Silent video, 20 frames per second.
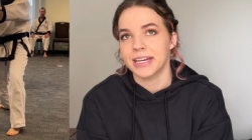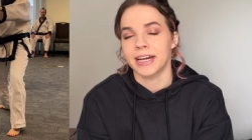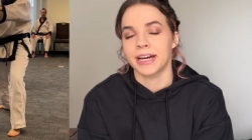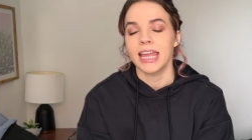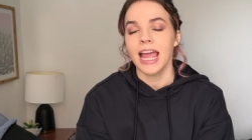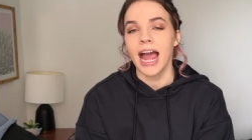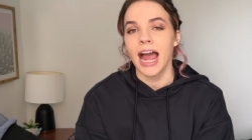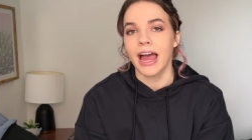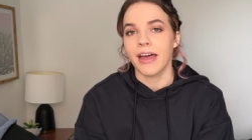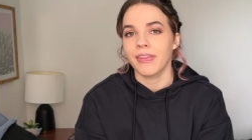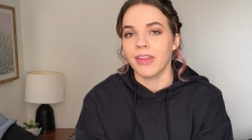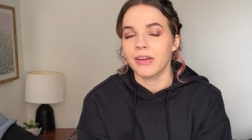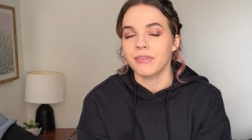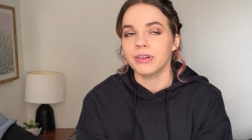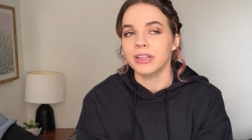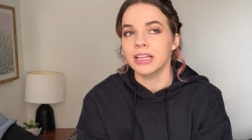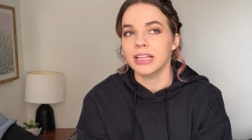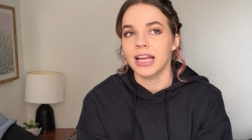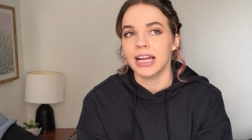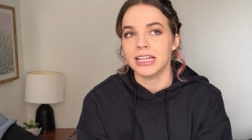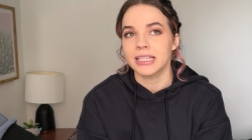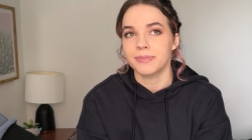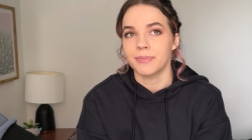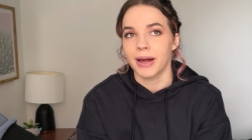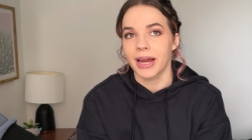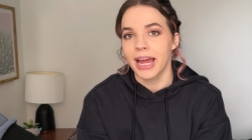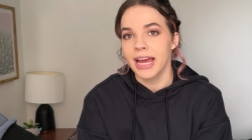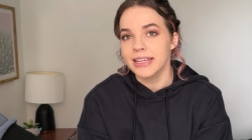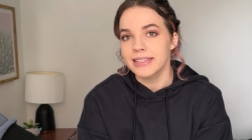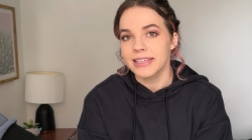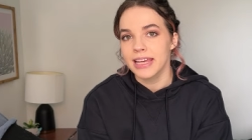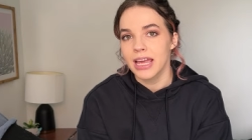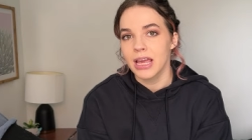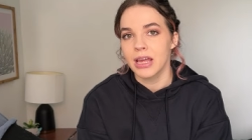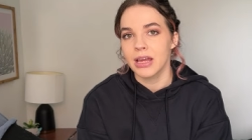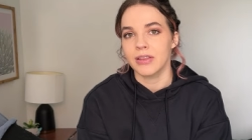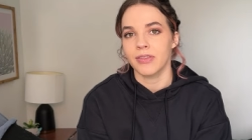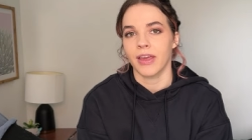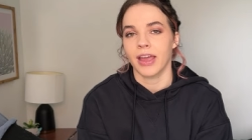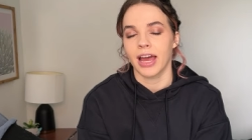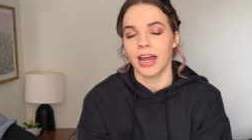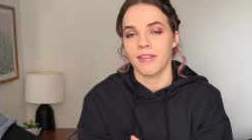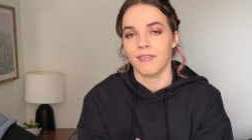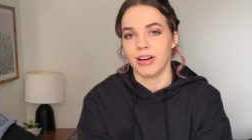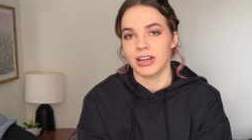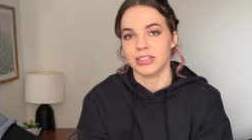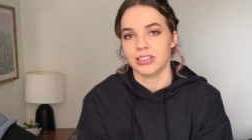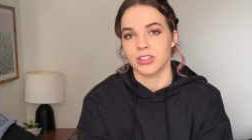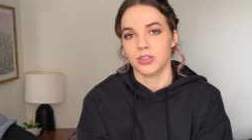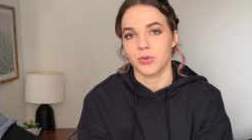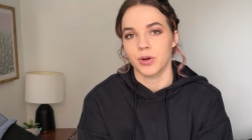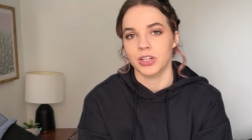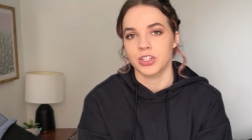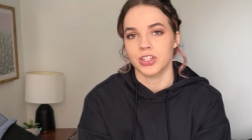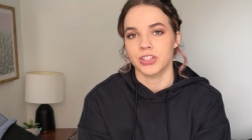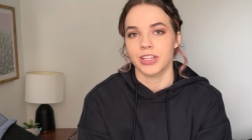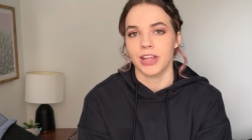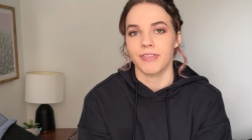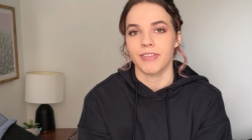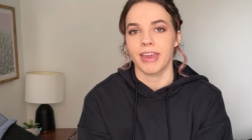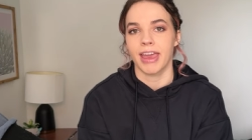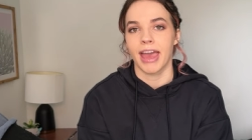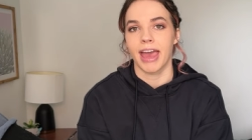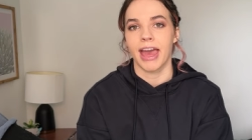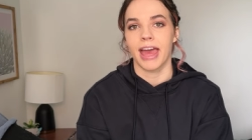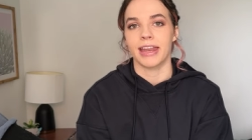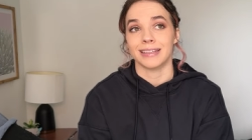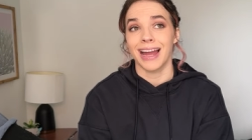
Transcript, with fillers: Uh, yeah, and they really liked my essay and they kind of asked us questions at the end.